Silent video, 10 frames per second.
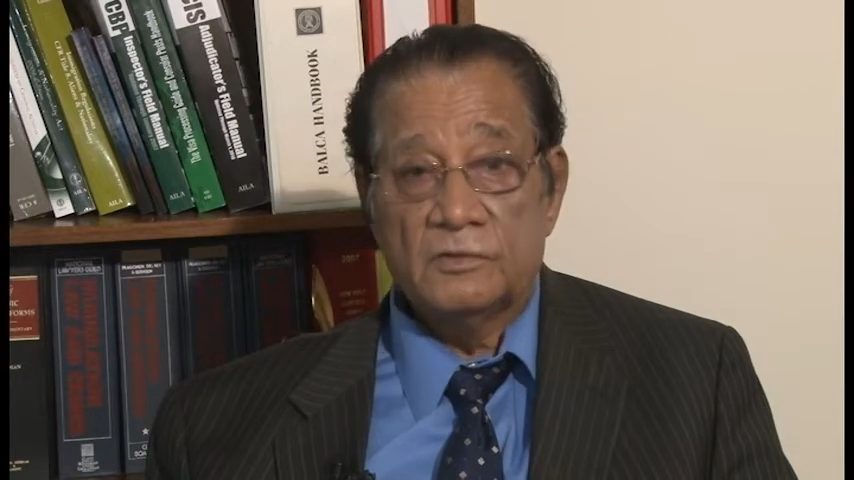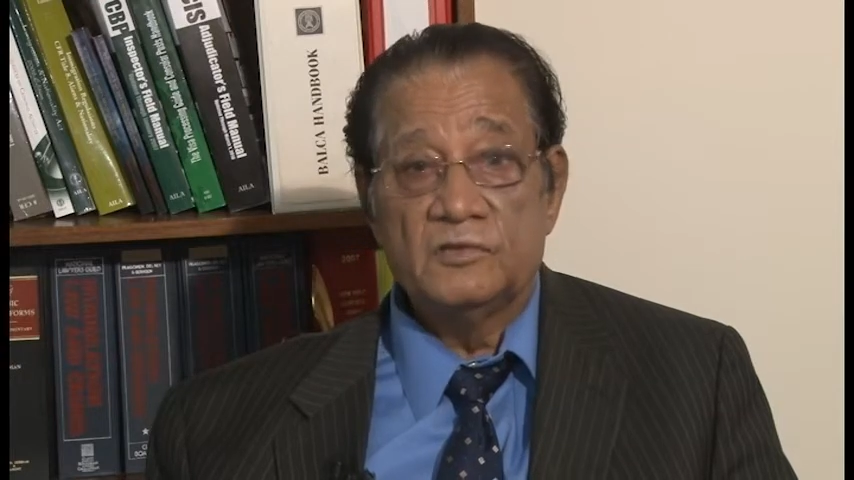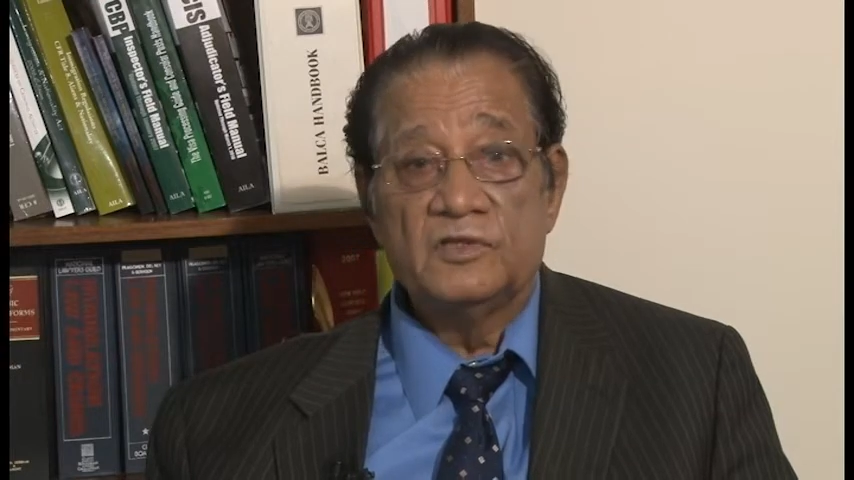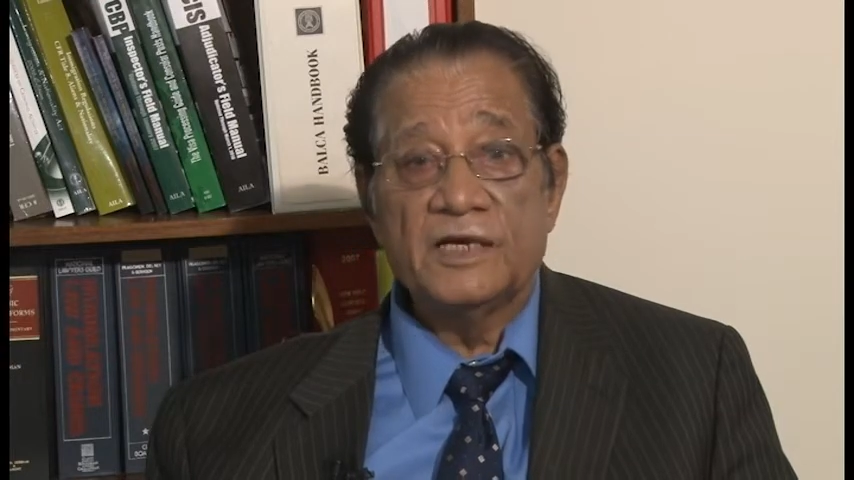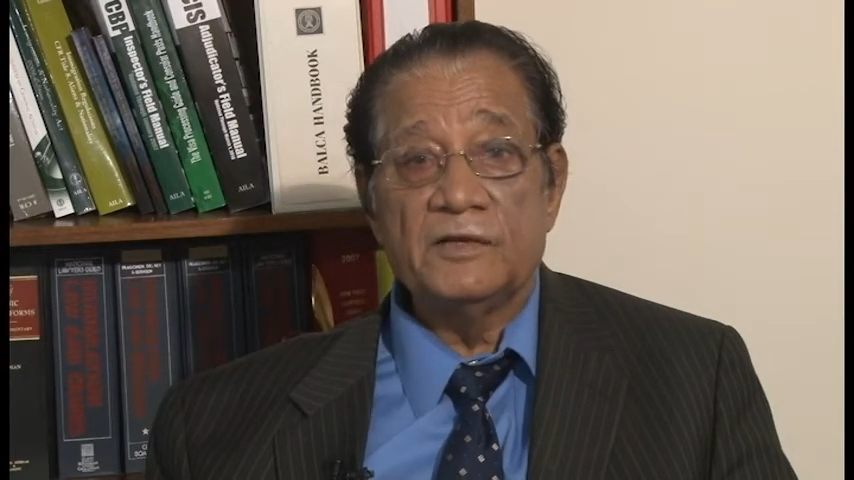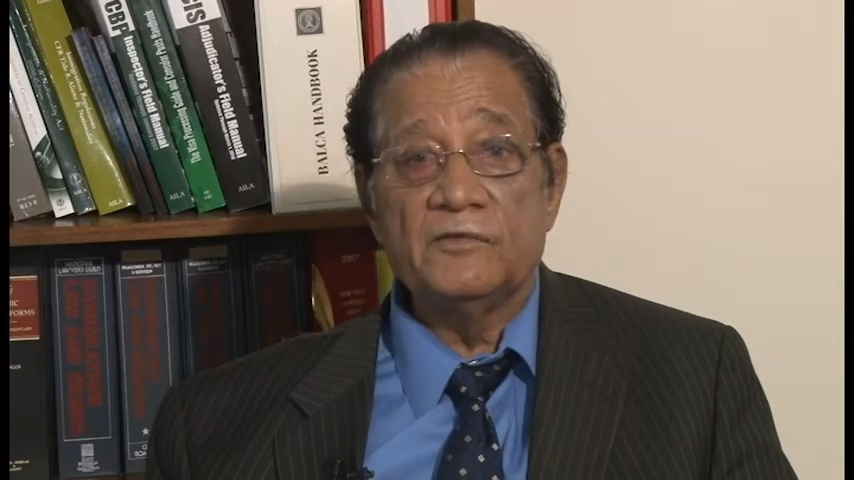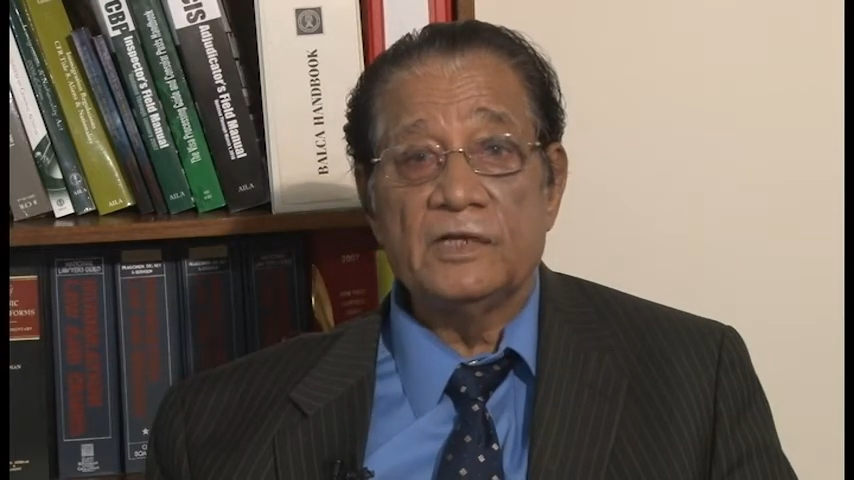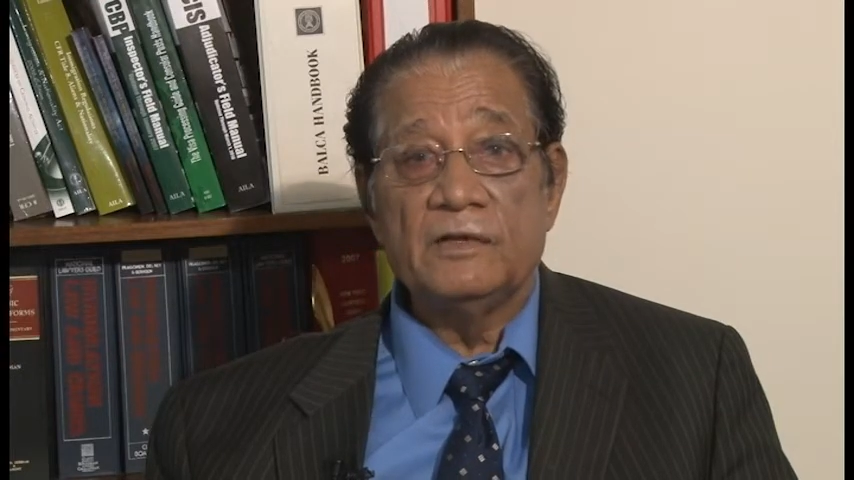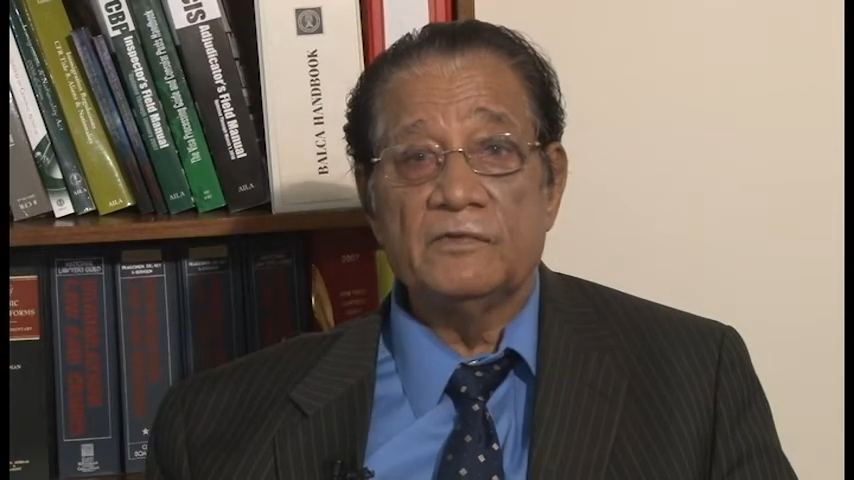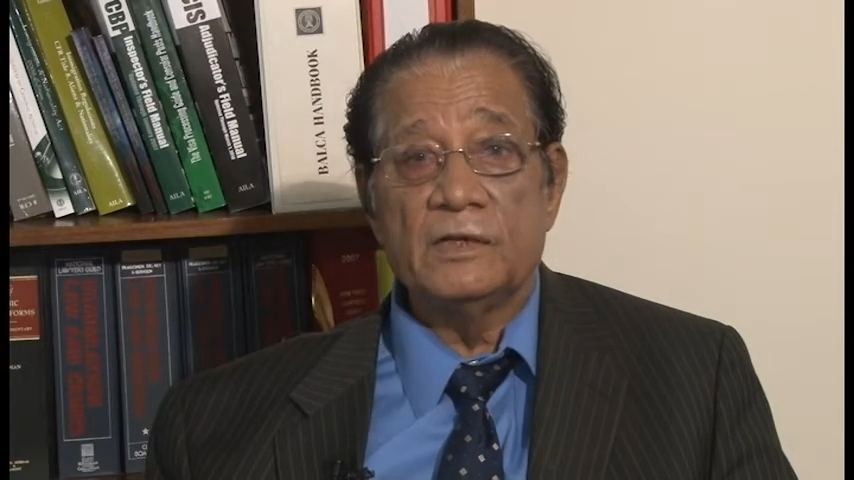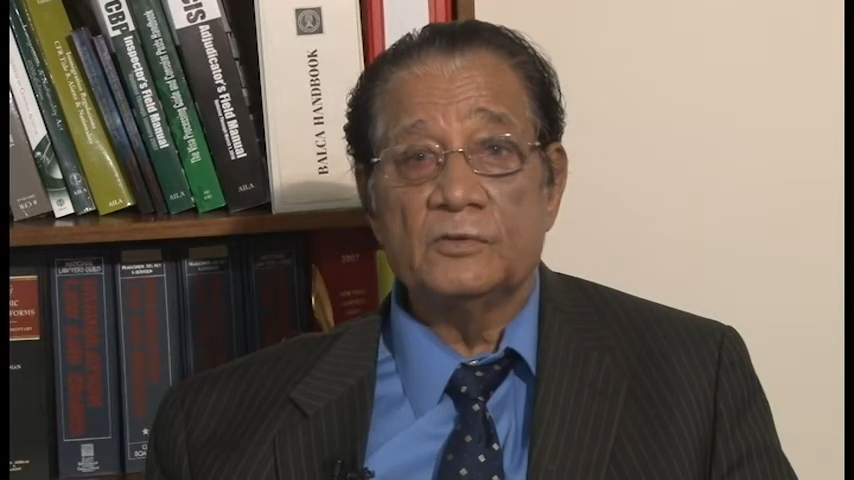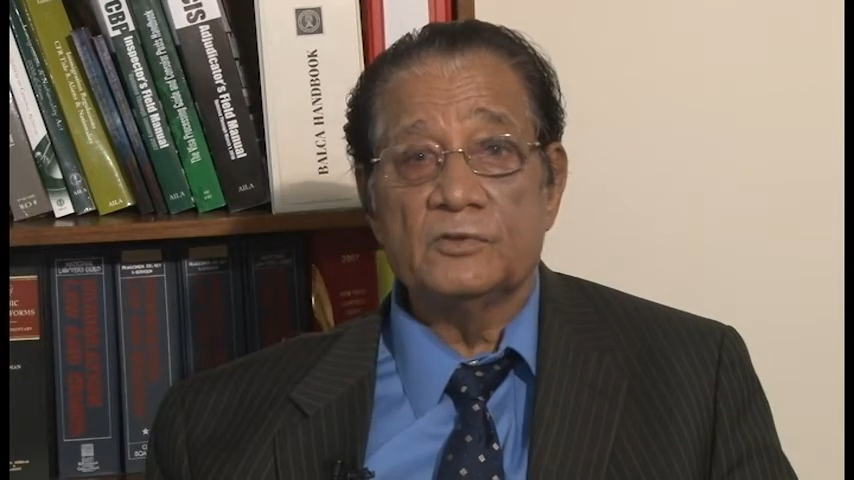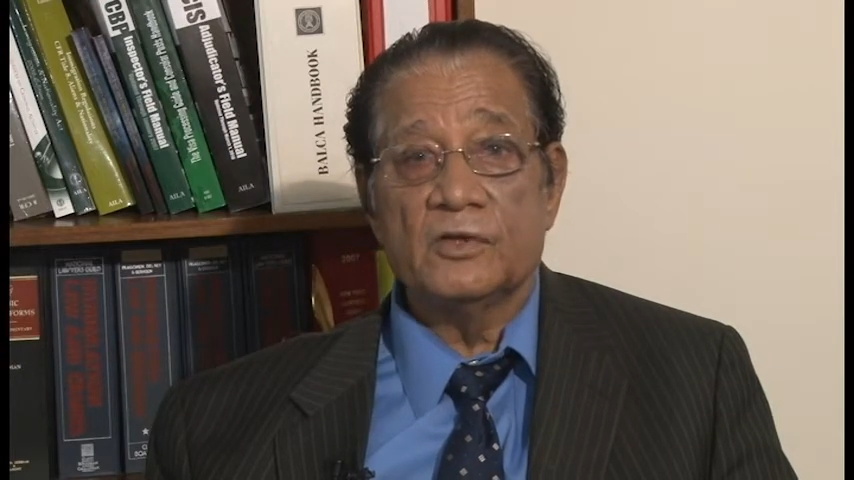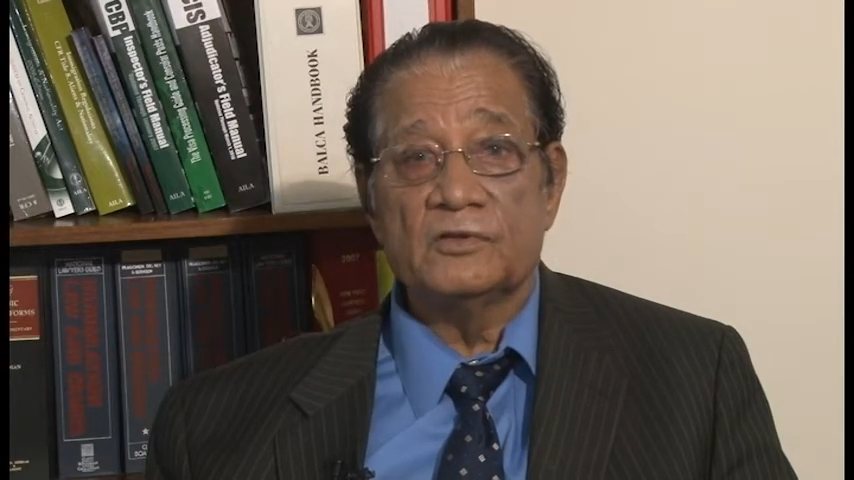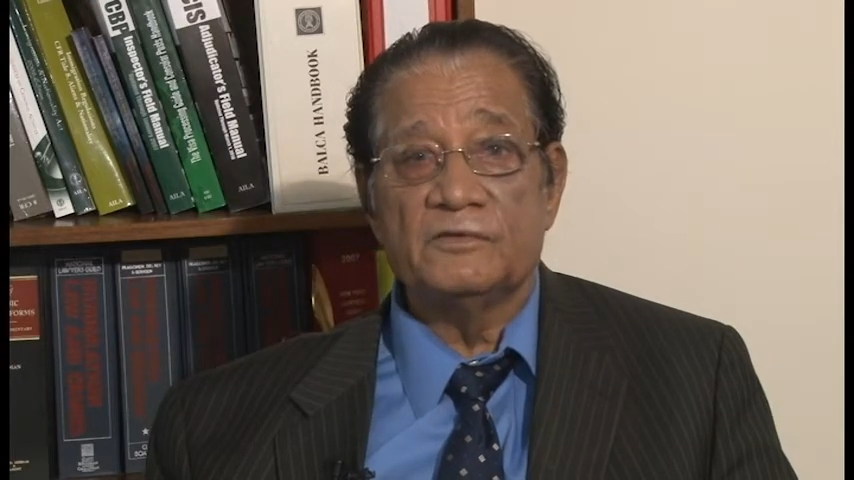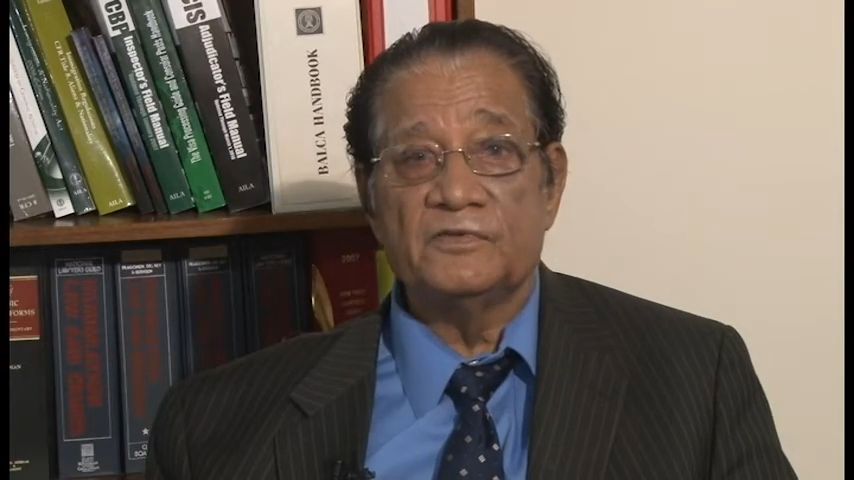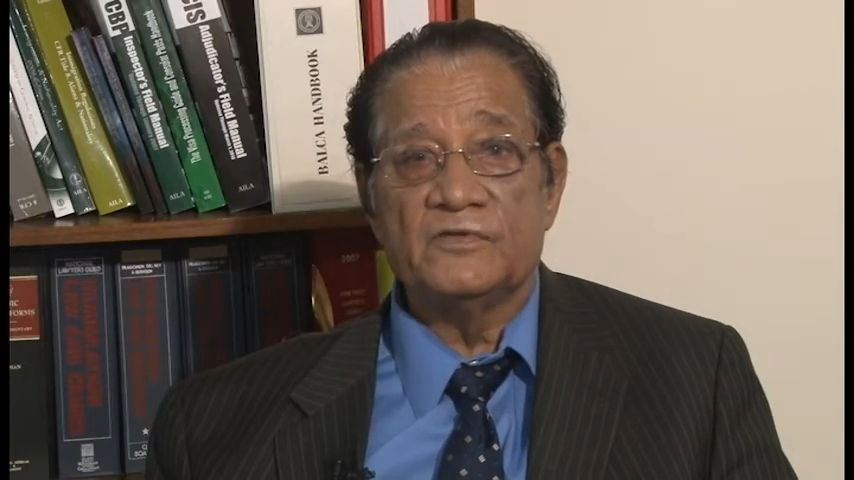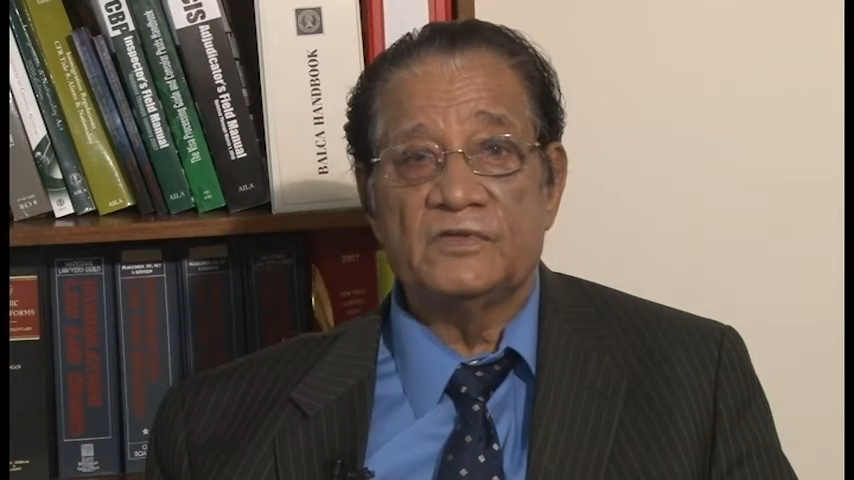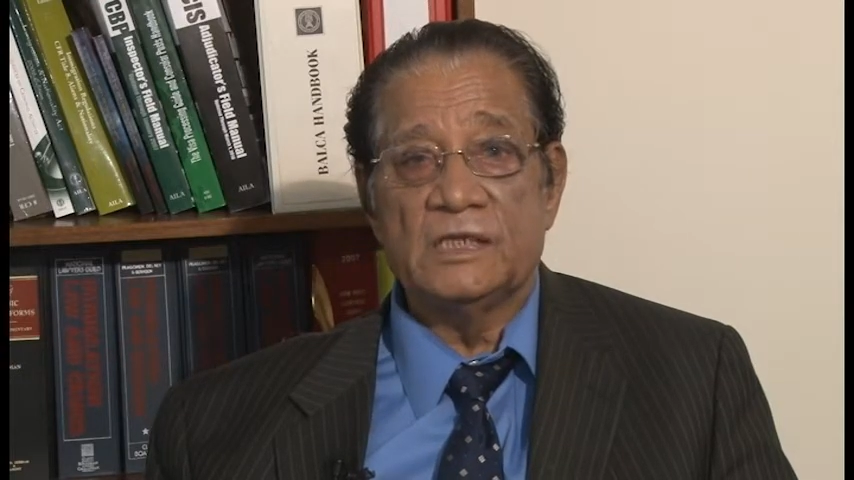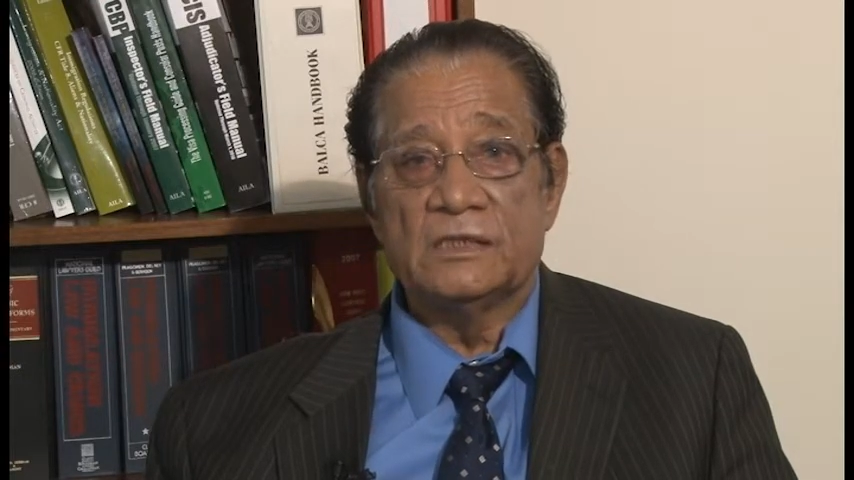January 1
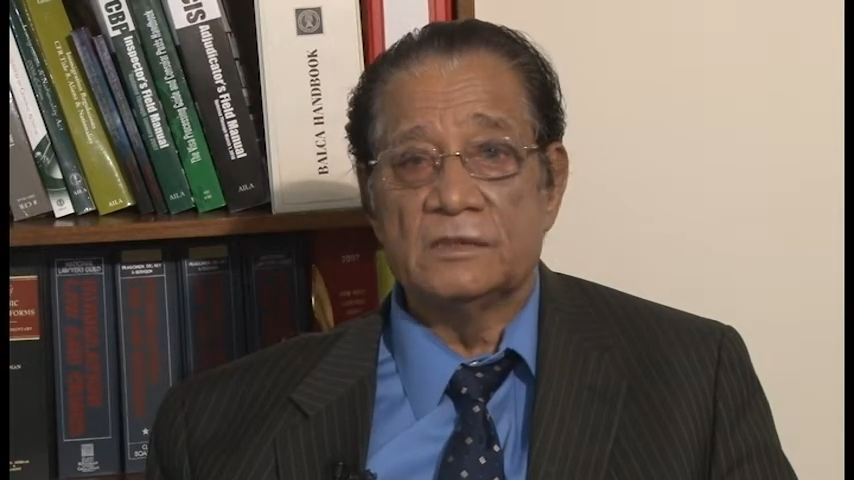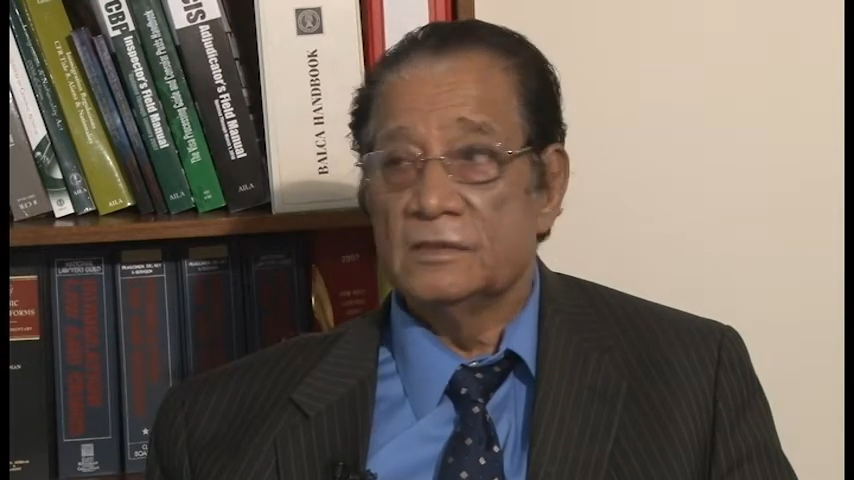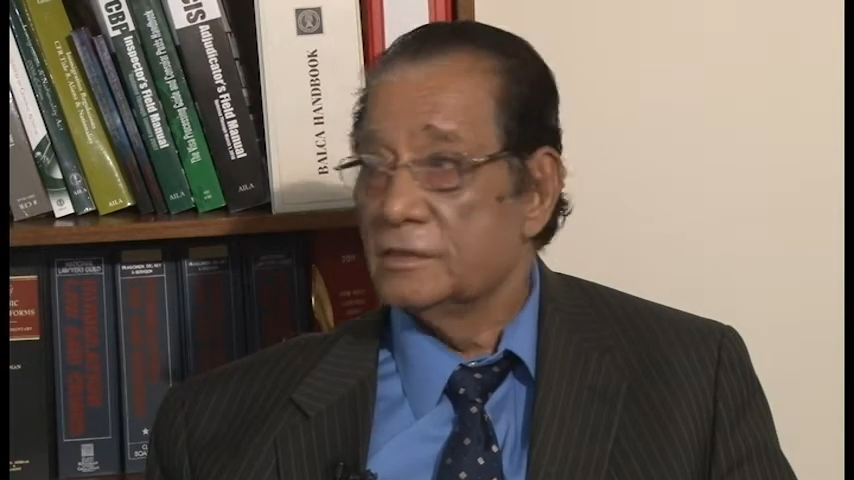2015